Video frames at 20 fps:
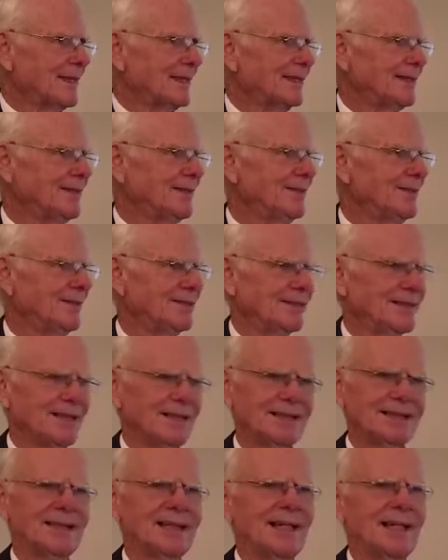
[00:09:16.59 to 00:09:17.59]
Do you
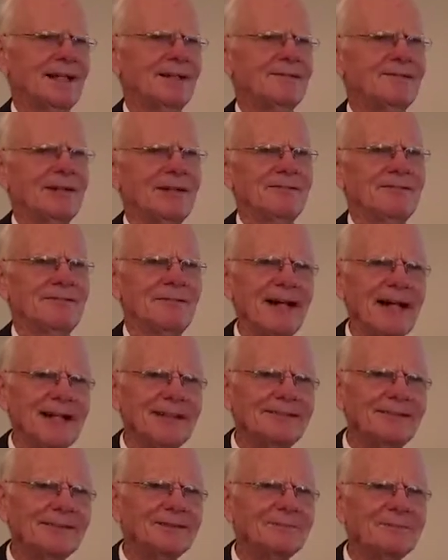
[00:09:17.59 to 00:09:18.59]
think that a
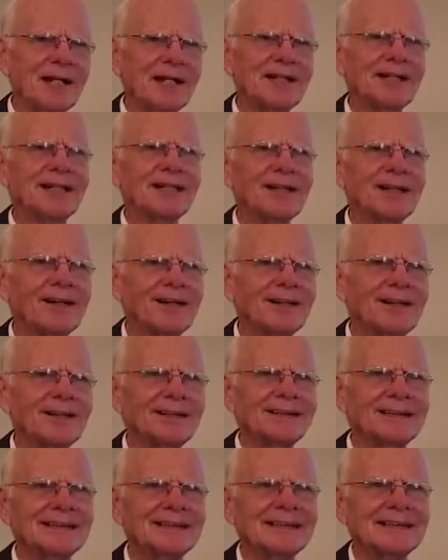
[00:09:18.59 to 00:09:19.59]
revival might
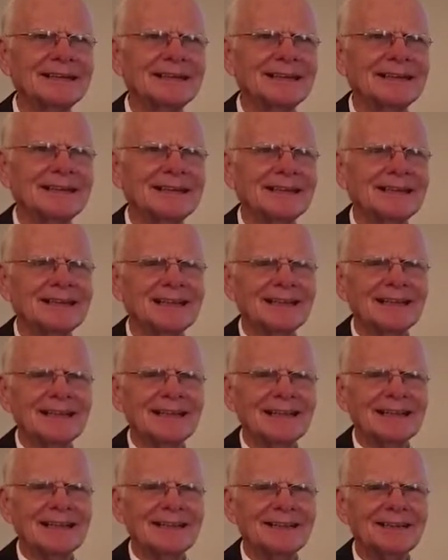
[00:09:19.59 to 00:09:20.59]
occur,
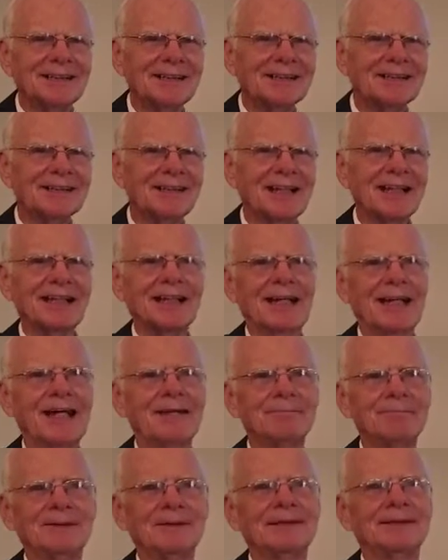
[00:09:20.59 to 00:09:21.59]
just like
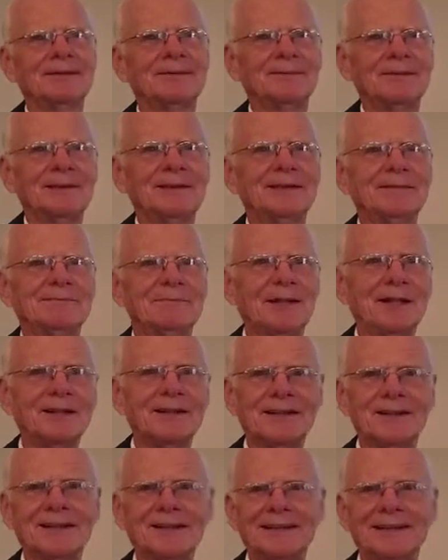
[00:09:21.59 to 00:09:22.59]
happened to William
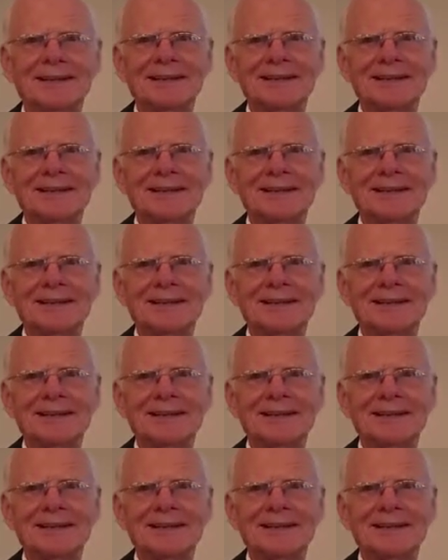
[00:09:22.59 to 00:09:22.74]
Miller?